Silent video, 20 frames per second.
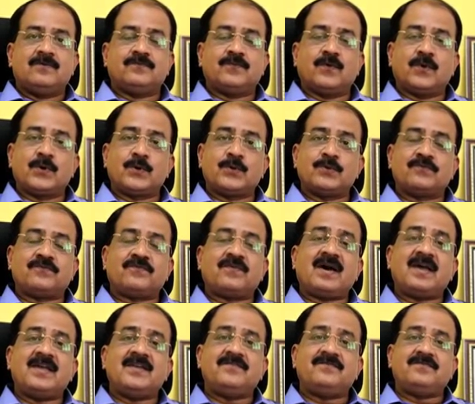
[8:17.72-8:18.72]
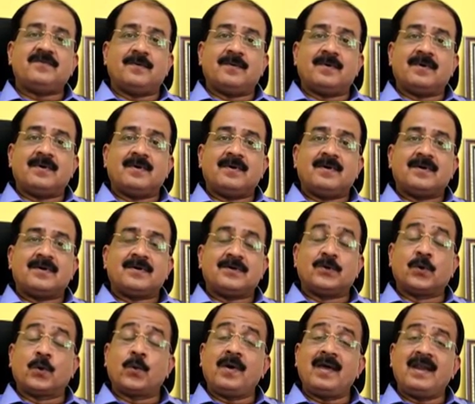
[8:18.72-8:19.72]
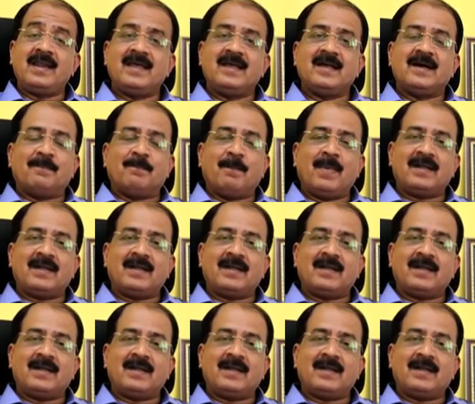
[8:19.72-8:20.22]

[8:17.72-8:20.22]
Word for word: 4 to 5 grueling